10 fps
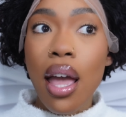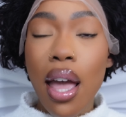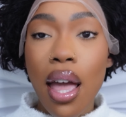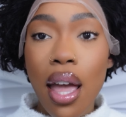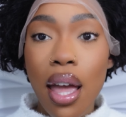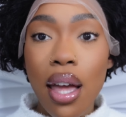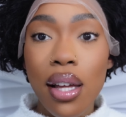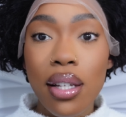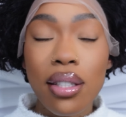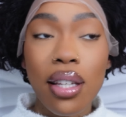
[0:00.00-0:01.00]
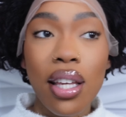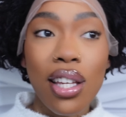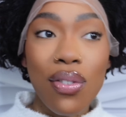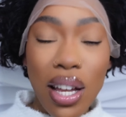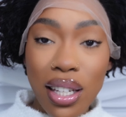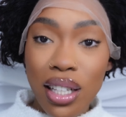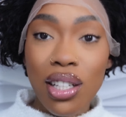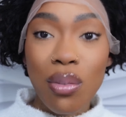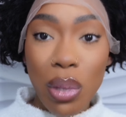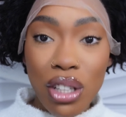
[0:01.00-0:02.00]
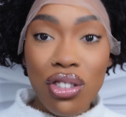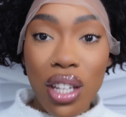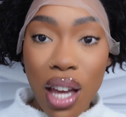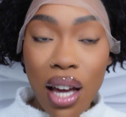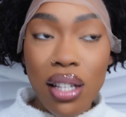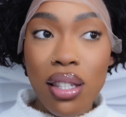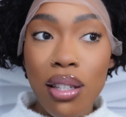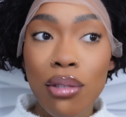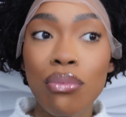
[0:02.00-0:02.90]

and if I need to bleach the knots,